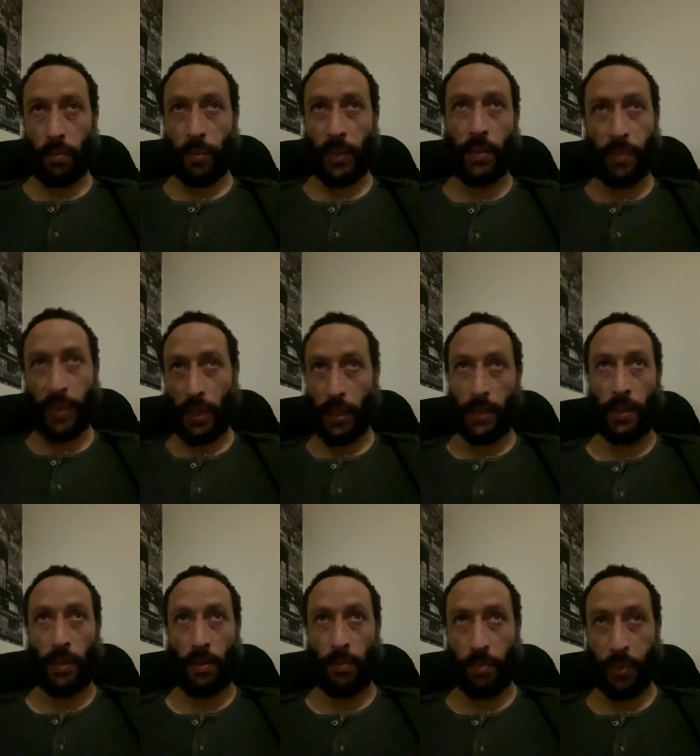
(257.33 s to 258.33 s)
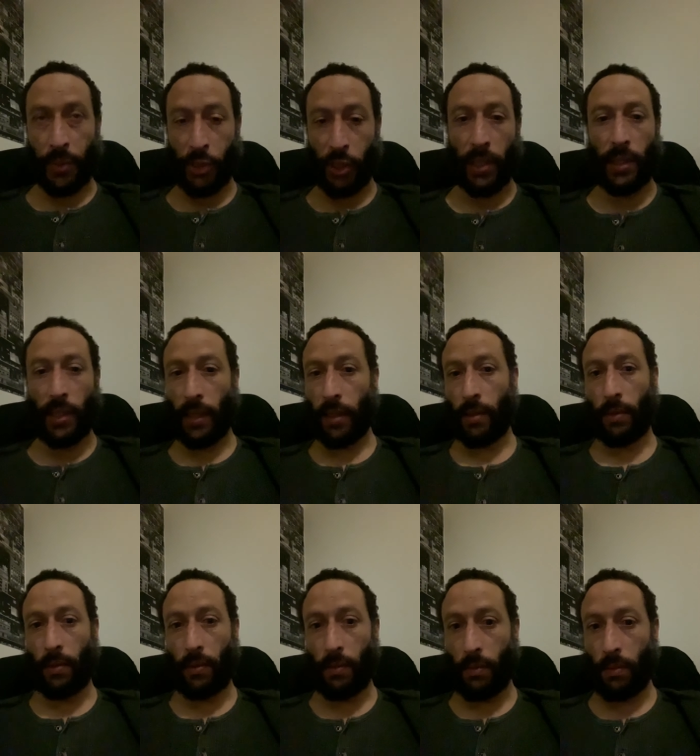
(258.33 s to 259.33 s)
Be because it projectile.